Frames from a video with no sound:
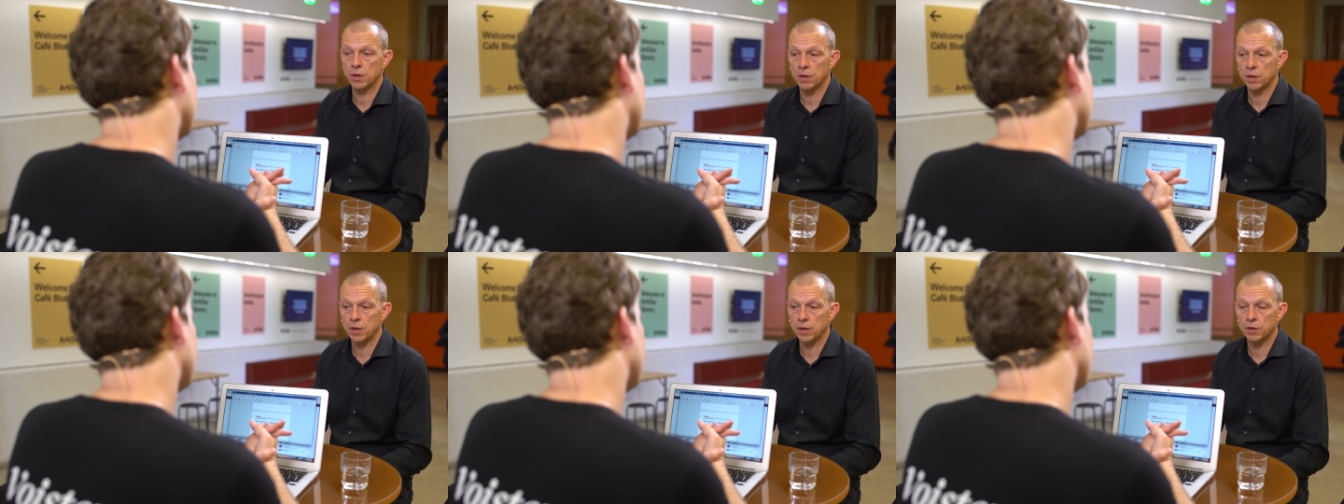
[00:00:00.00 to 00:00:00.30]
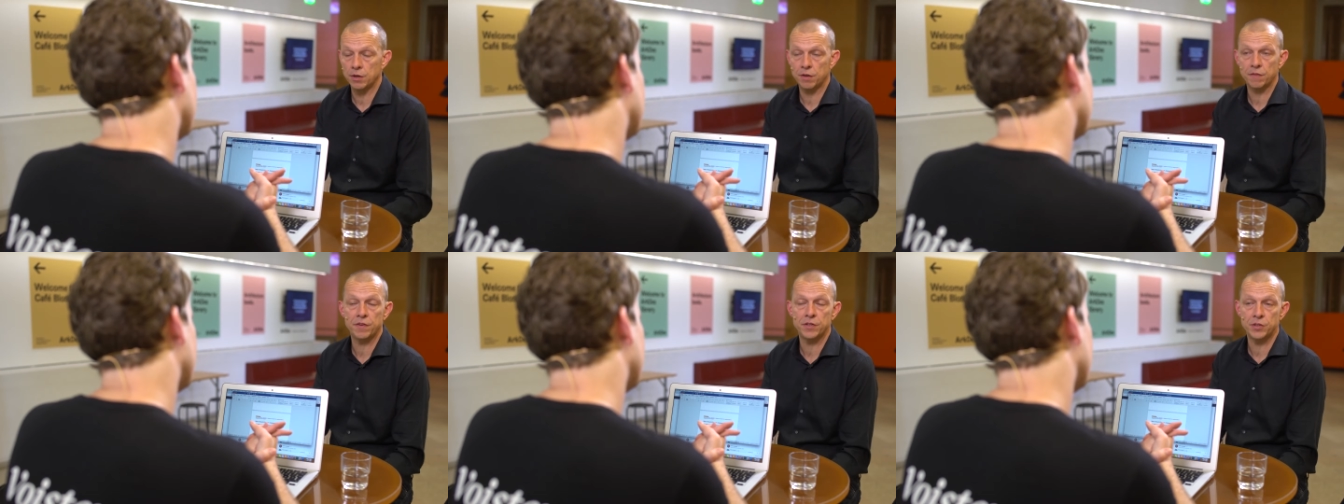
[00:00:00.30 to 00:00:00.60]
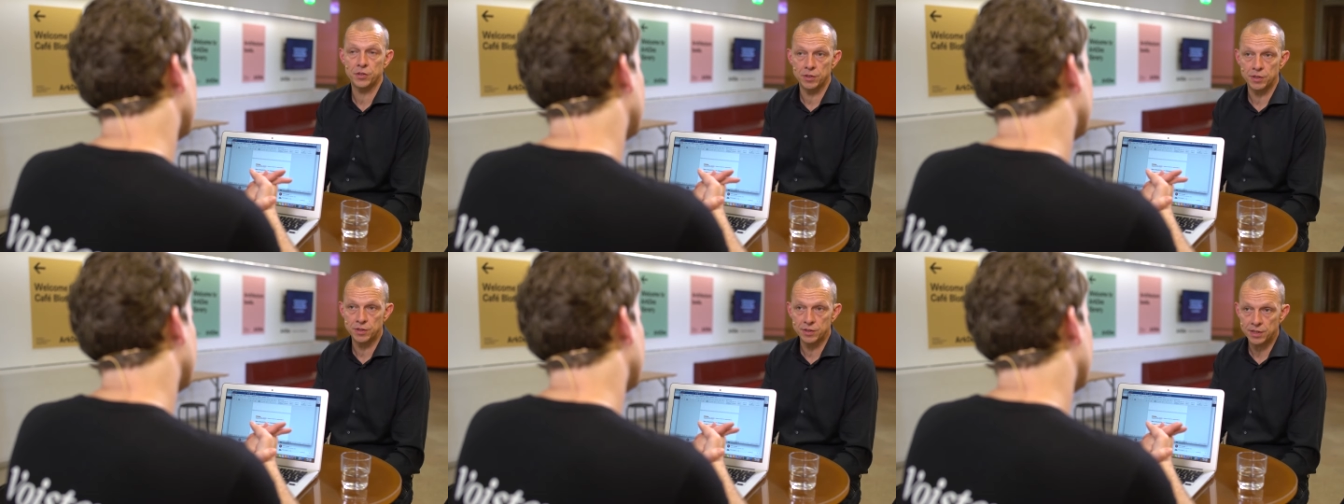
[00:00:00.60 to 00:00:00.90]
uh,
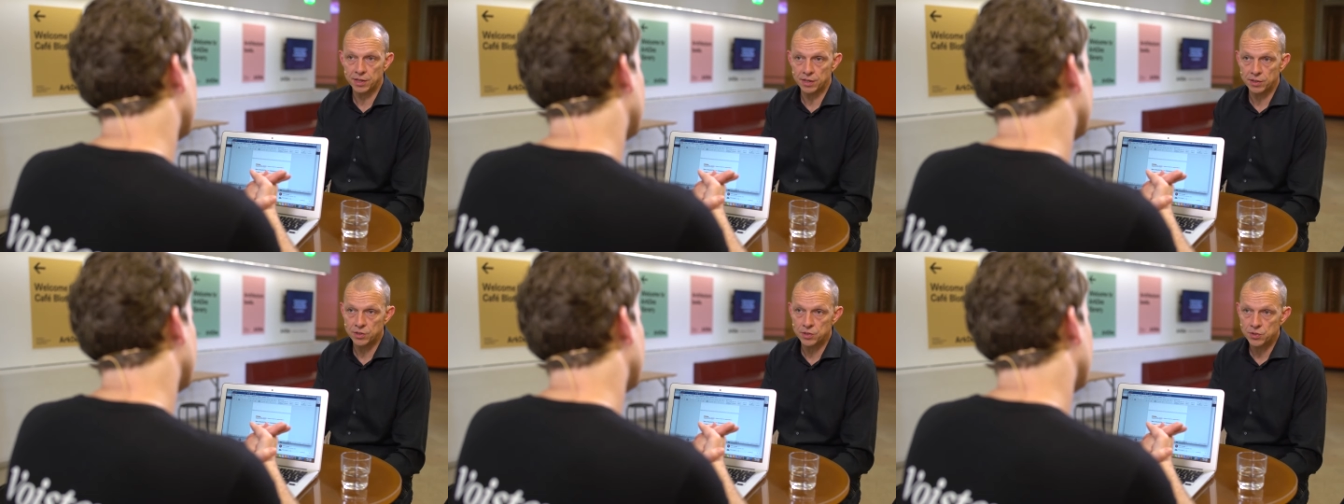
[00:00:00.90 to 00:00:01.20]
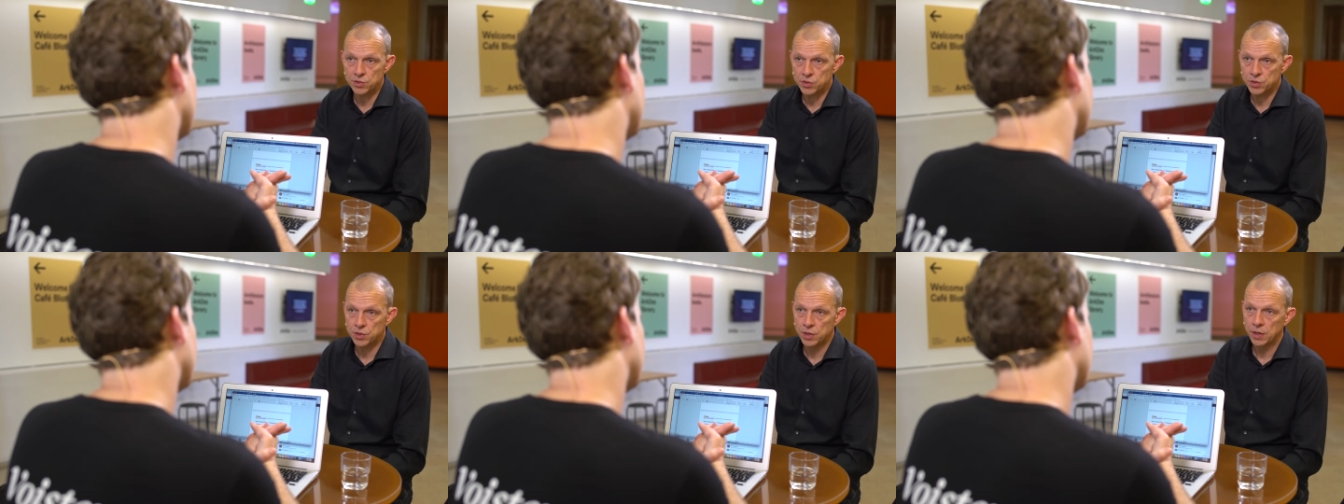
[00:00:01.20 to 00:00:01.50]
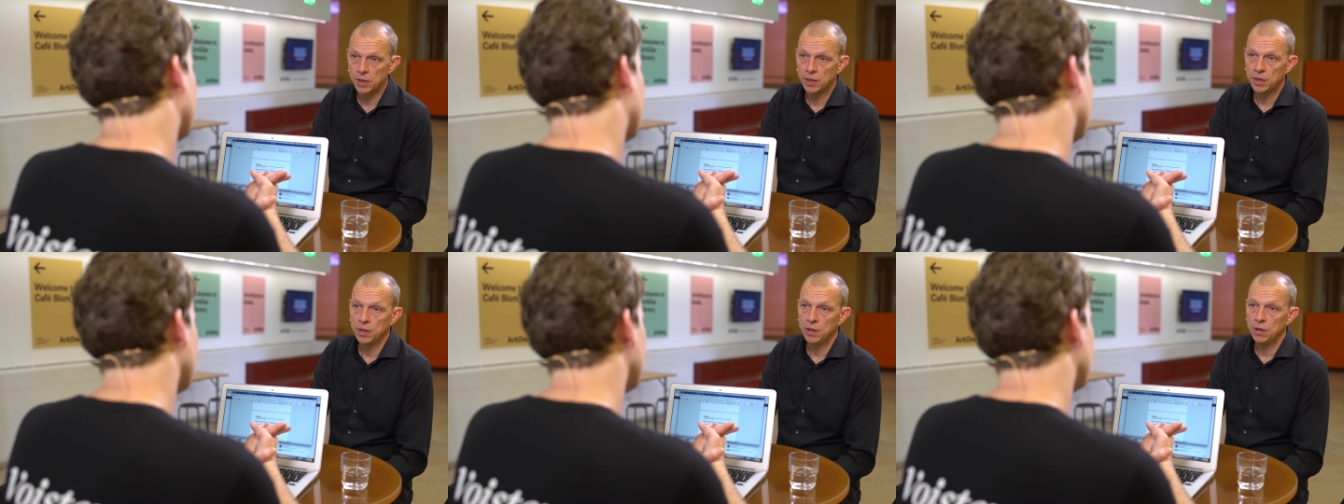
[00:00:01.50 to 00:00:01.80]
artificial intelligence
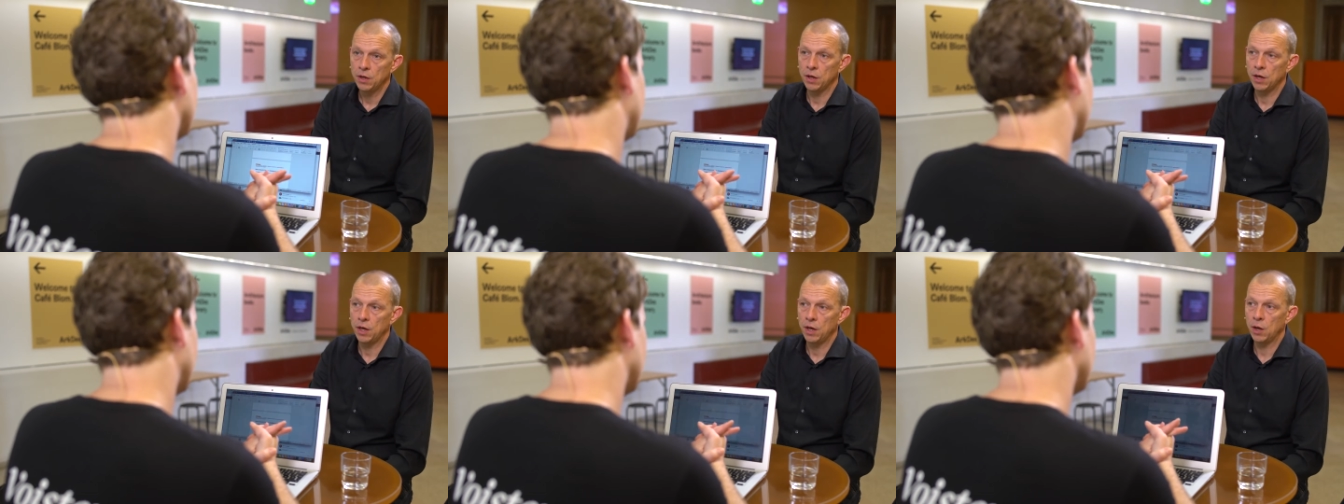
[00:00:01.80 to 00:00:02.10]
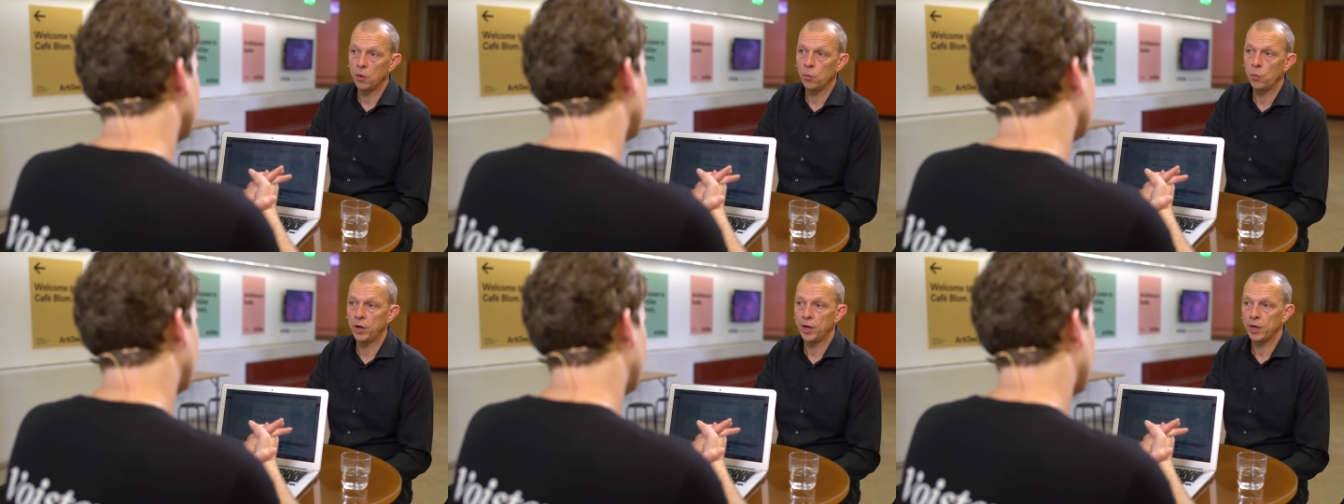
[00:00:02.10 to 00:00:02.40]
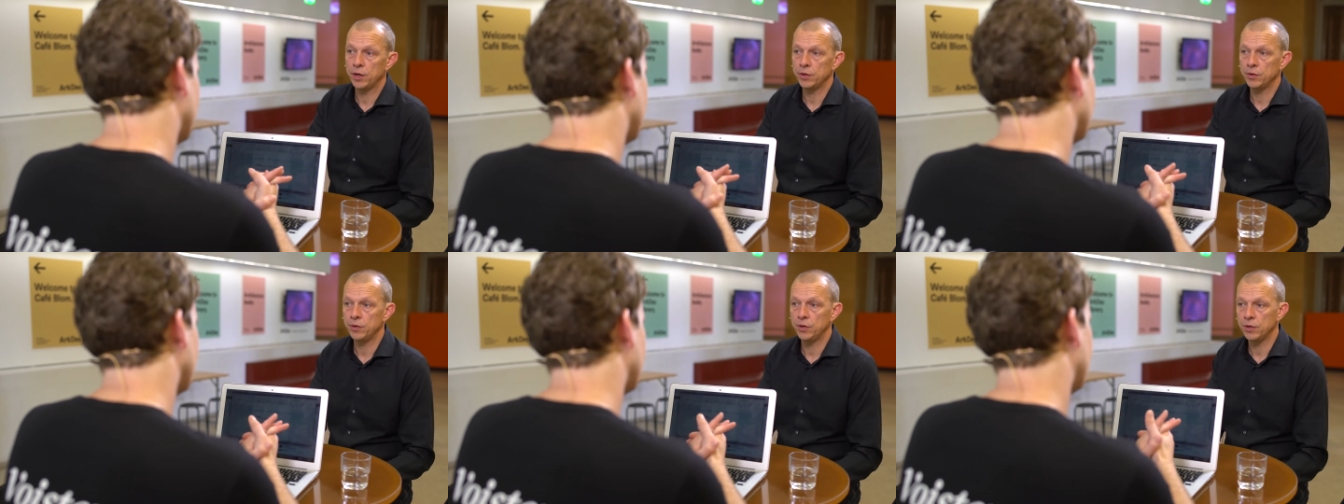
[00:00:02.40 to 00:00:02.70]
uh,
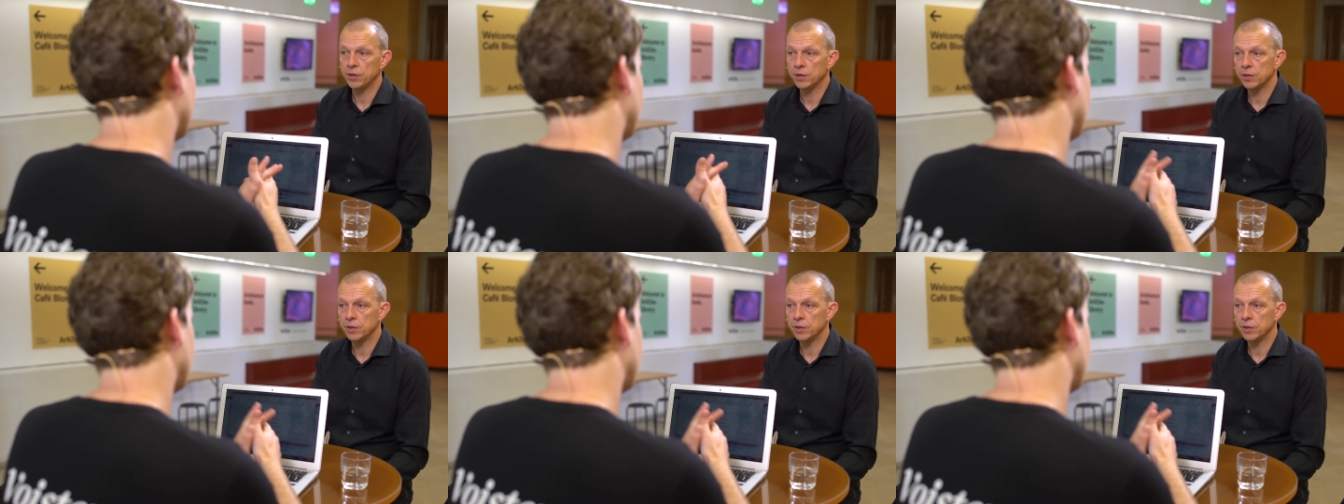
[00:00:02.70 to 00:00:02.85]
where you